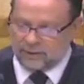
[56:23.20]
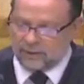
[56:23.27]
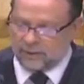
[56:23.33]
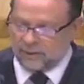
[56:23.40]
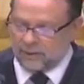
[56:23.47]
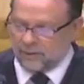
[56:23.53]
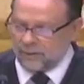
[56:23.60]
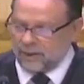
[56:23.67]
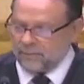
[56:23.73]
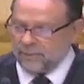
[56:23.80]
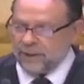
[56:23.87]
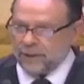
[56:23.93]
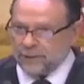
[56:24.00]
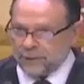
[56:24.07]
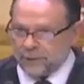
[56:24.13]
you know, well,
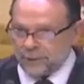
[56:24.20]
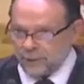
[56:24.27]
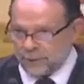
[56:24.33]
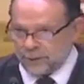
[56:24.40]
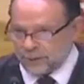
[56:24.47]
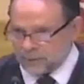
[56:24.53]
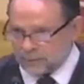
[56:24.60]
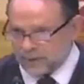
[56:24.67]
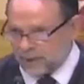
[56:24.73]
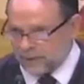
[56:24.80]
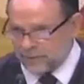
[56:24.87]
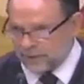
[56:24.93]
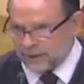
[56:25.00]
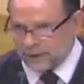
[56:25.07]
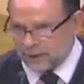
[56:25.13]
that means you do things
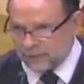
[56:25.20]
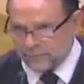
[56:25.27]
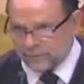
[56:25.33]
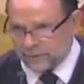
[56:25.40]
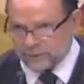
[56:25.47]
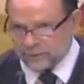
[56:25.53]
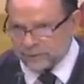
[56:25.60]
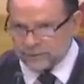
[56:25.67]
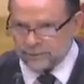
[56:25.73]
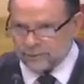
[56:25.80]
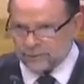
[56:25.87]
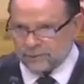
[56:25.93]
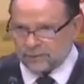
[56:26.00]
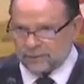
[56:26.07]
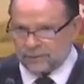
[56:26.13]
without thinking first.
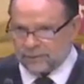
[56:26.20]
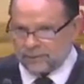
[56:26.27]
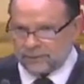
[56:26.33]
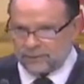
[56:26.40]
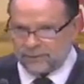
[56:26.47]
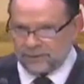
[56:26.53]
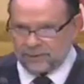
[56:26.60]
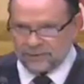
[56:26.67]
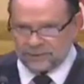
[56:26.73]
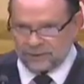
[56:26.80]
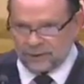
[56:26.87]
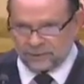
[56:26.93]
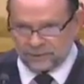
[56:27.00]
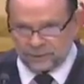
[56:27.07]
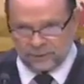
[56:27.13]
You know, well,
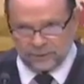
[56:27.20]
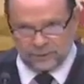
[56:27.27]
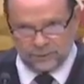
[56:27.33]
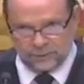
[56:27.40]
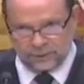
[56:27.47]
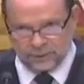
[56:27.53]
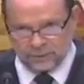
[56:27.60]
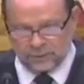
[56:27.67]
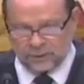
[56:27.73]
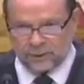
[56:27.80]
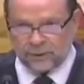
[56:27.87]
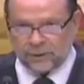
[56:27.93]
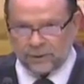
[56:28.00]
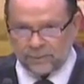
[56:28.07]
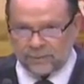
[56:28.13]
that's not true, because we
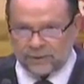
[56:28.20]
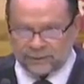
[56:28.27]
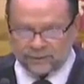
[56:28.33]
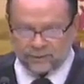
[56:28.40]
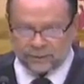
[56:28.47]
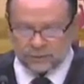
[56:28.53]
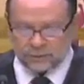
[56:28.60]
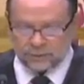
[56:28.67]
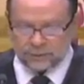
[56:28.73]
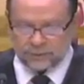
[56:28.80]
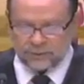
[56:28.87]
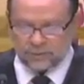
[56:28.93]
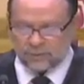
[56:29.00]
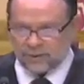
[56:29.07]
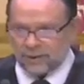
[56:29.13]
learn in the peaceful
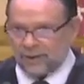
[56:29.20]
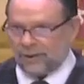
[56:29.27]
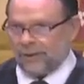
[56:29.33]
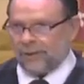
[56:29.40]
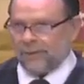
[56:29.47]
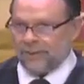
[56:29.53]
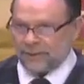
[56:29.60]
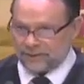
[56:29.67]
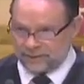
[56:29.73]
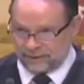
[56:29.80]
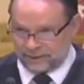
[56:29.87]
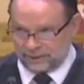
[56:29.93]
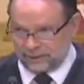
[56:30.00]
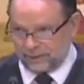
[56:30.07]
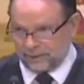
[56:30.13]
solution, we're always
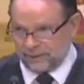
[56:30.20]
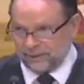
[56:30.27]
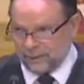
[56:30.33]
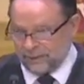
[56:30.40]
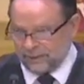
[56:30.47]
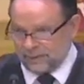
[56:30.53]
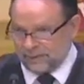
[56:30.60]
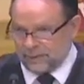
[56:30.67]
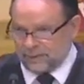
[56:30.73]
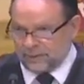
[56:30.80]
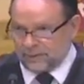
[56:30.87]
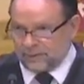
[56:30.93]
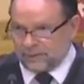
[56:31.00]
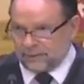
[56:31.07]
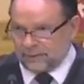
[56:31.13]
thinking,
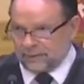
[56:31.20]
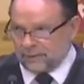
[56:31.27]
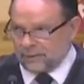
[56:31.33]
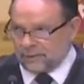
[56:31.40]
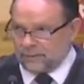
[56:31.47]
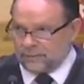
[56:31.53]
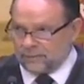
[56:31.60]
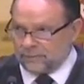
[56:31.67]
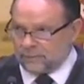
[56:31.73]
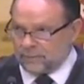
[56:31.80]
you know,